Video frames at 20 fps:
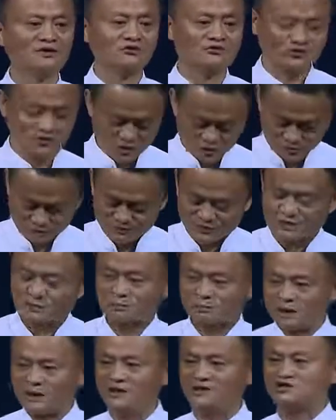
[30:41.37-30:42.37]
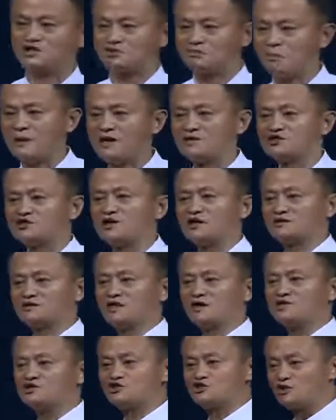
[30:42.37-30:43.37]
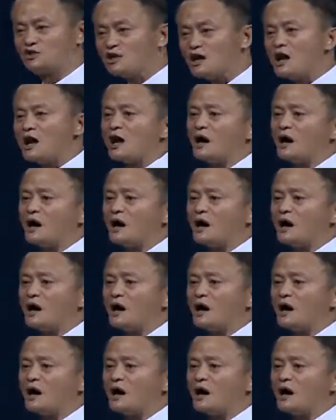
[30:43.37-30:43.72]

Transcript: So pay special attention,